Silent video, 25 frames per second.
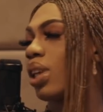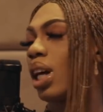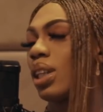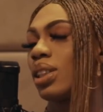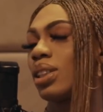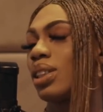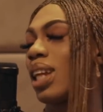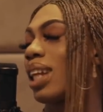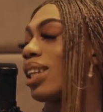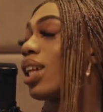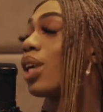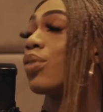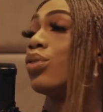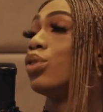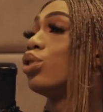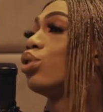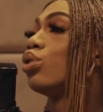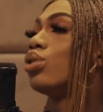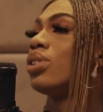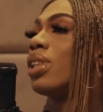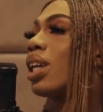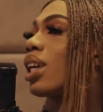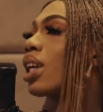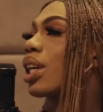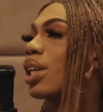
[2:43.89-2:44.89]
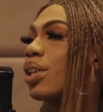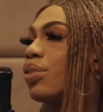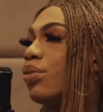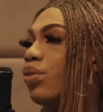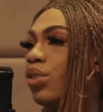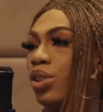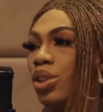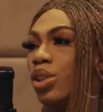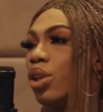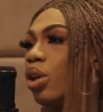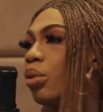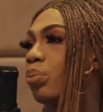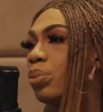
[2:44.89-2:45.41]
That's it. I don't even do take
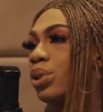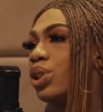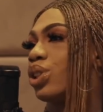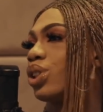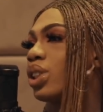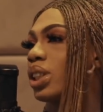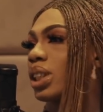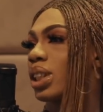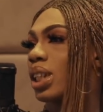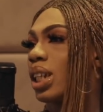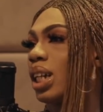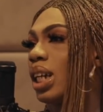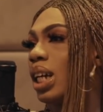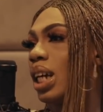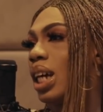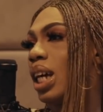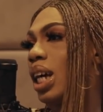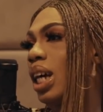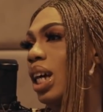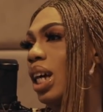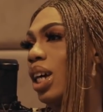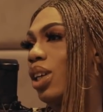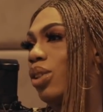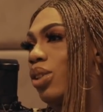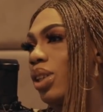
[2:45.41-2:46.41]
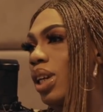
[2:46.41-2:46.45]
video or pictures.